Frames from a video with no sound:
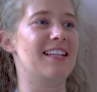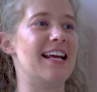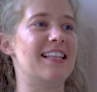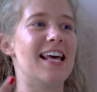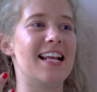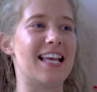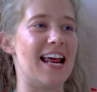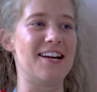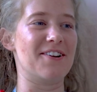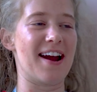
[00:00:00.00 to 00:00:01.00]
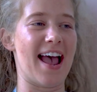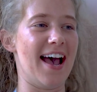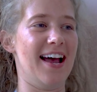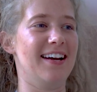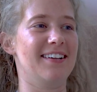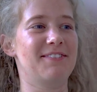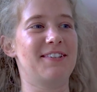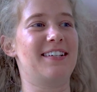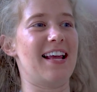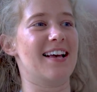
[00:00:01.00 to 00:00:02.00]
like, let it get in your head.
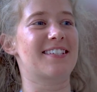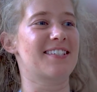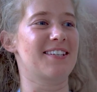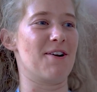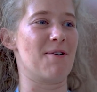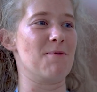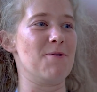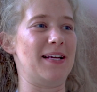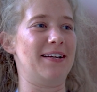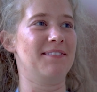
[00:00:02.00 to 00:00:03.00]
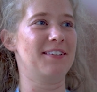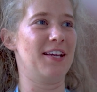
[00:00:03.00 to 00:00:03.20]
Yes, you're a woman.